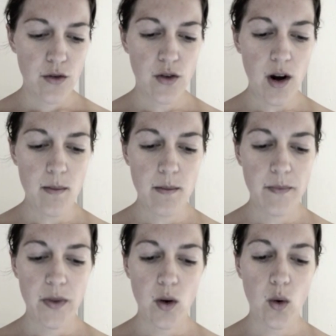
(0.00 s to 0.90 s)
from
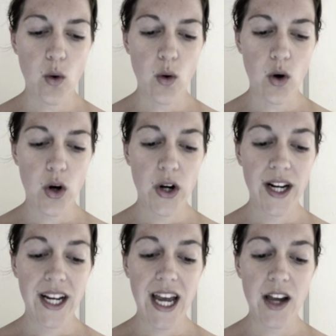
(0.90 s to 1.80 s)

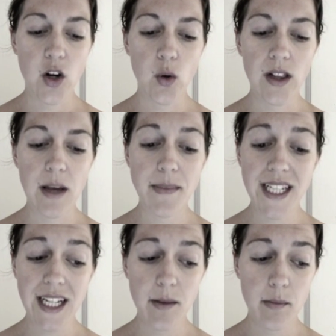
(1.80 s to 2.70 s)

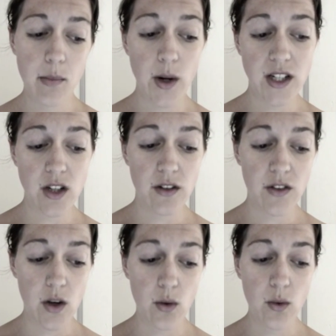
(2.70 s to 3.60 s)
organoleptic point of
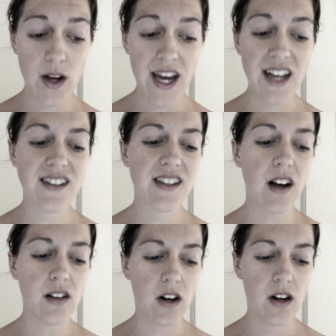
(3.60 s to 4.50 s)
view in its
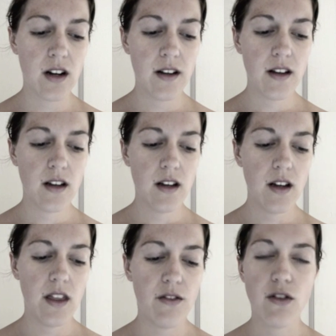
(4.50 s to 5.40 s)
color
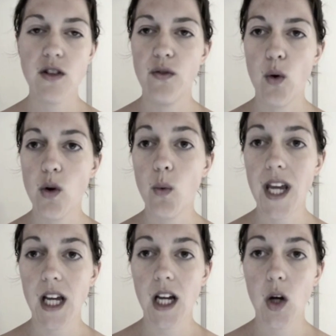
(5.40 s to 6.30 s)
in the first
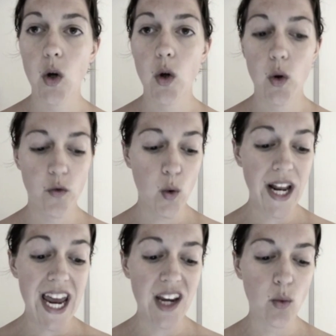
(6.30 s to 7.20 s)
4
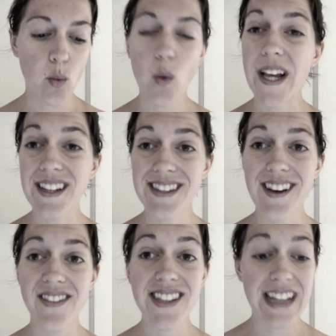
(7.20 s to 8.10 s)
to 8 weeks
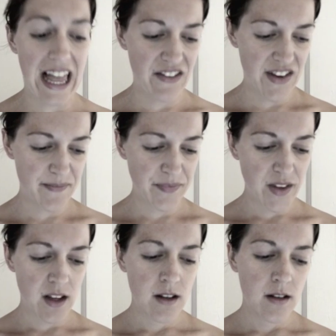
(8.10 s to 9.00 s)
of its life.